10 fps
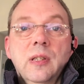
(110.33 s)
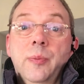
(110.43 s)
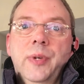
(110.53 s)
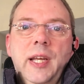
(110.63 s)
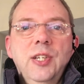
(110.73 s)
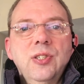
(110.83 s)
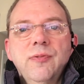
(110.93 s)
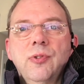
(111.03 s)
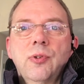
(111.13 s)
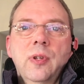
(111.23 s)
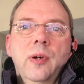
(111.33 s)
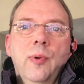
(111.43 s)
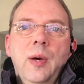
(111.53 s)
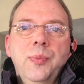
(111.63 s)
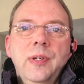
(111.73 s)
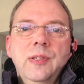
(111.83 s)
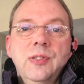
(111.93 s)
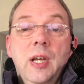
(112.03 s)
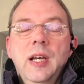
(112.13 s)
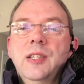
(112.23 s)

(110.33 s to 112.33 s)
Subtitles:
elimination of nuclear weapons,